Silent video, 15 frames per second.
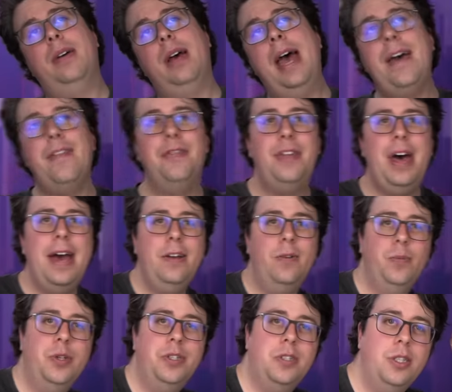and
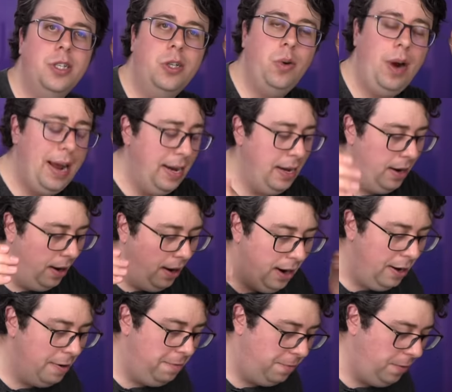that was the great
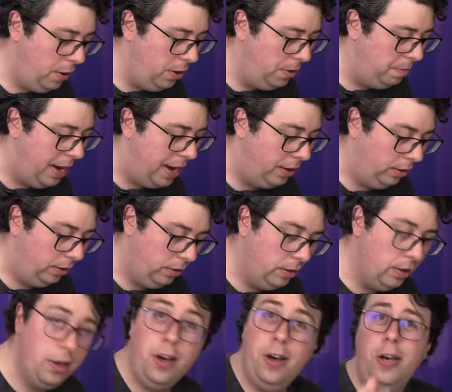iPhone battle.
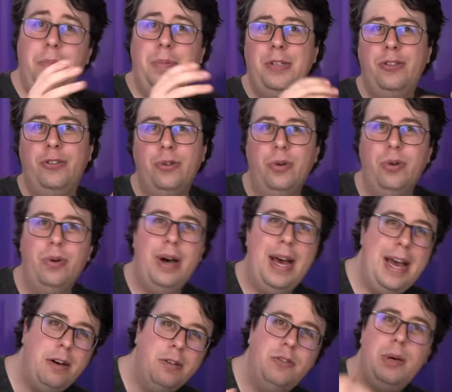I hope you saw
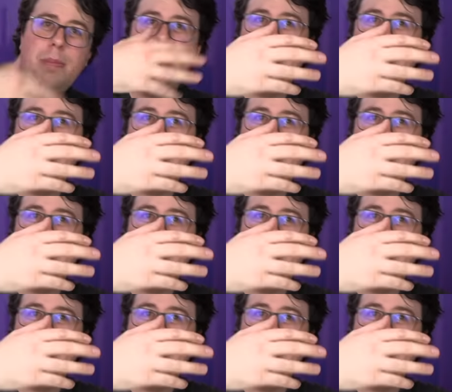how some